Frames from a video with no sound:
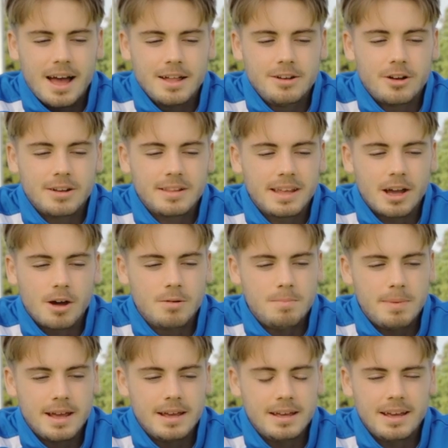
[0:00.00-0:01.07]
I don't think I would
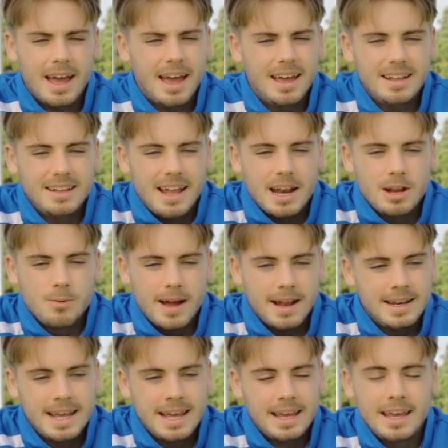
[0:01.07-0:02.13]
be anywhere
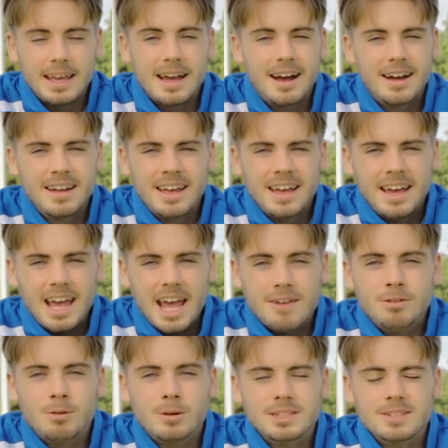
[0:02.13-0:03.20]
near here if
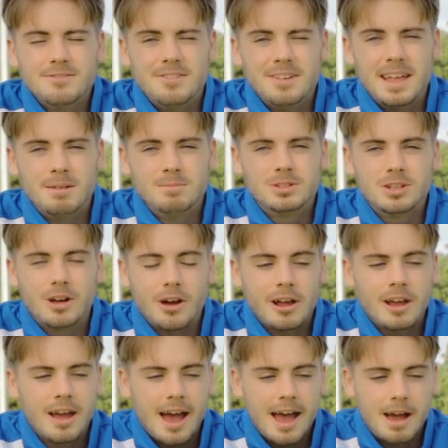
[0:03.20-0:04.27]
it wasn't for them, so
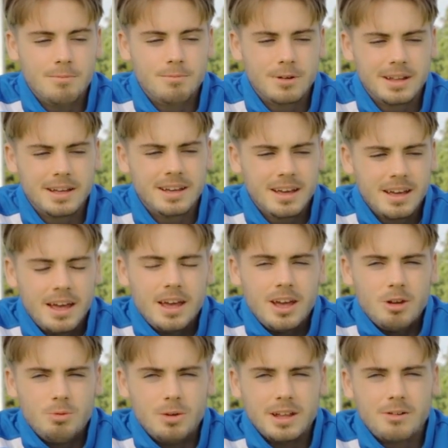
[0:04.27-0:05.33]
I am really,
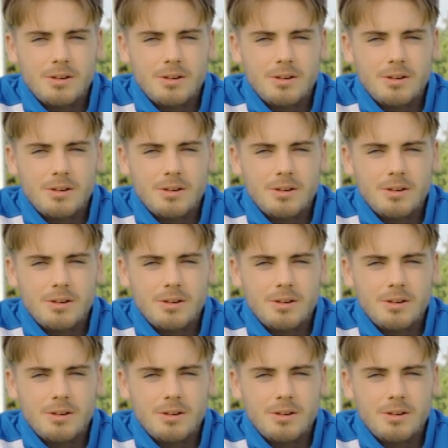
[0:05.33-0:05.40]
really